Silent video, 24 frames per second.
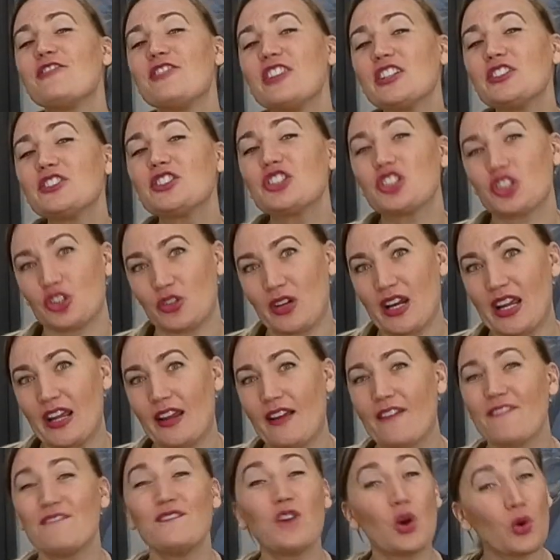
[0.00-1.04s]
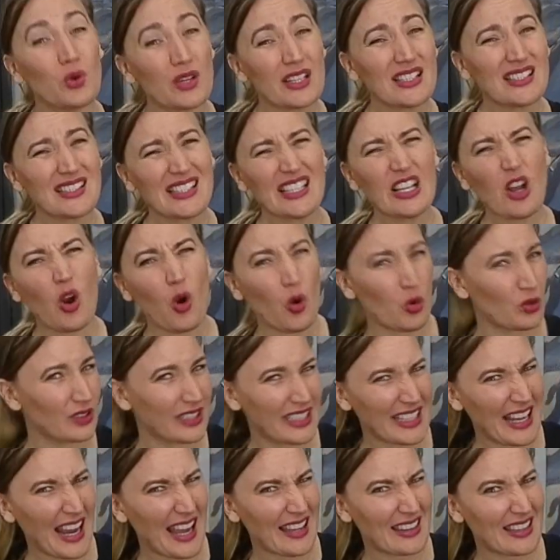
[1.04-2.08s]
Filtering, focusing
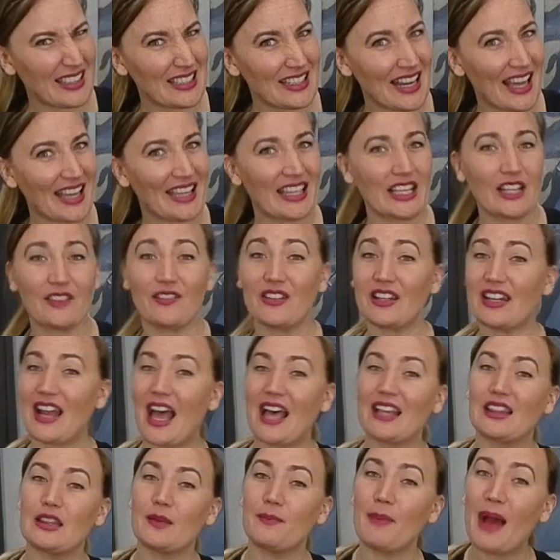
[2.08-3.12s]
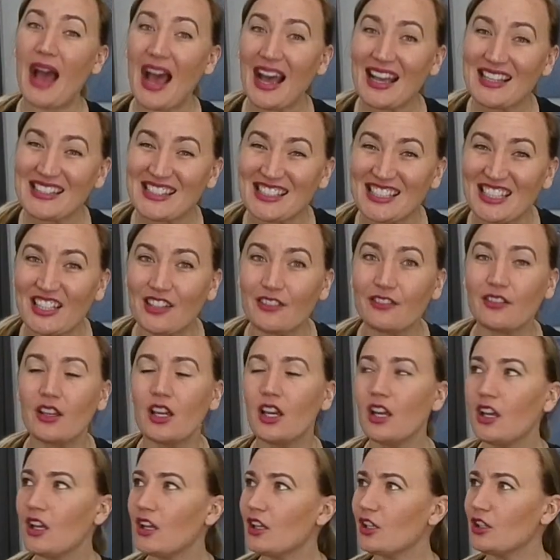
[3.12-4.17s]
only on the negative and not the positive.
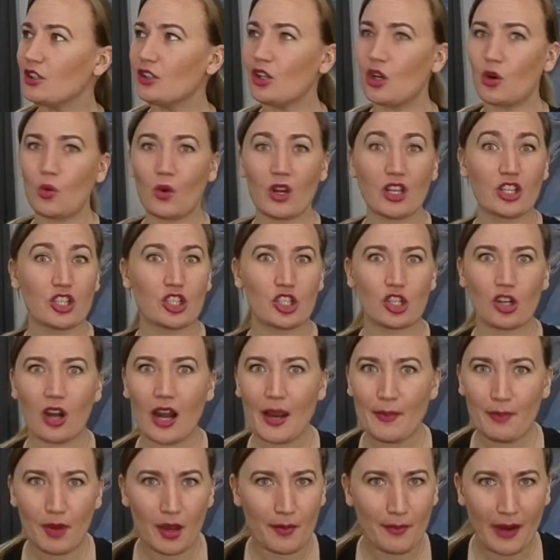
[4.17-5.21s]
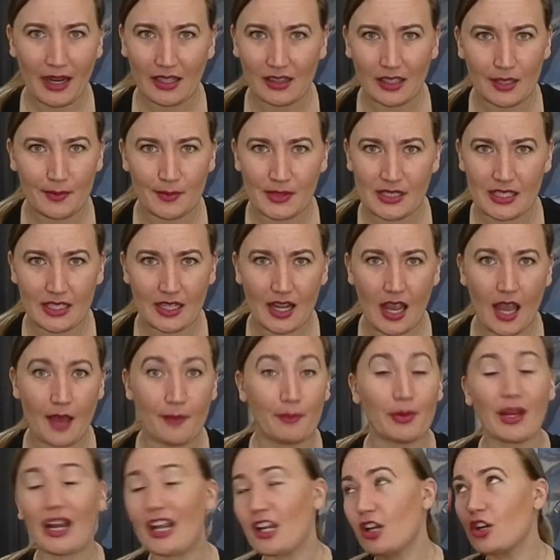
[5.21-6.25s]
You know what? Sure, I put my lipstick
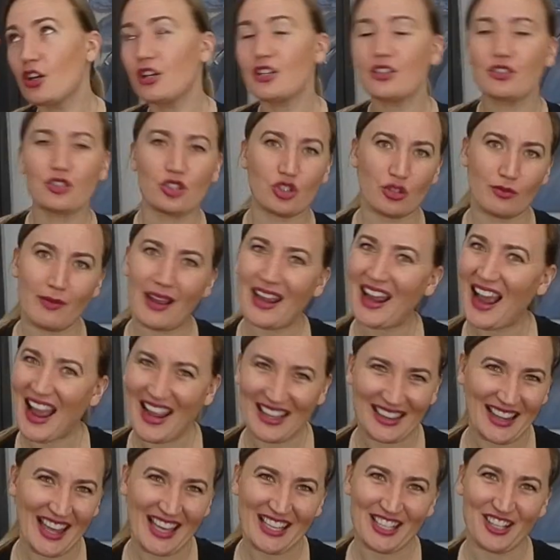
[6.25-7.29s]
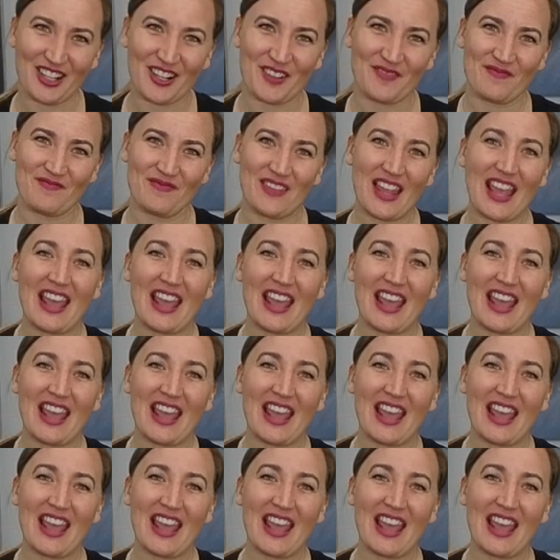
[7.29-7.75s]
on, but I couldn't do my eyeliner.